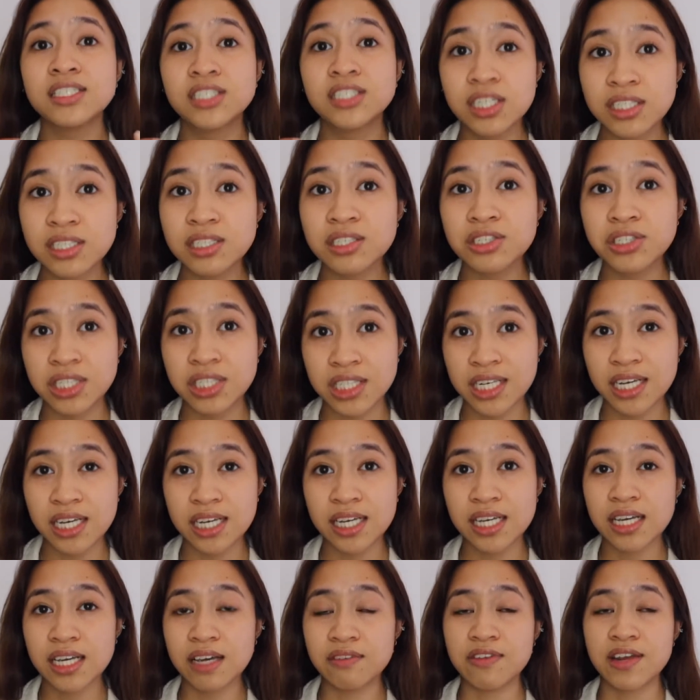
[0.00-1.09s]
just to
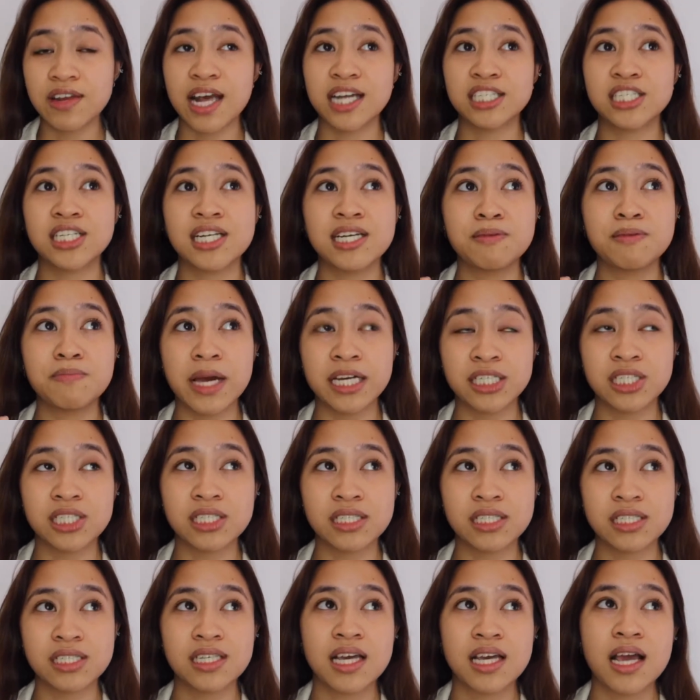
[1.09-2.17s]
see if it actually matches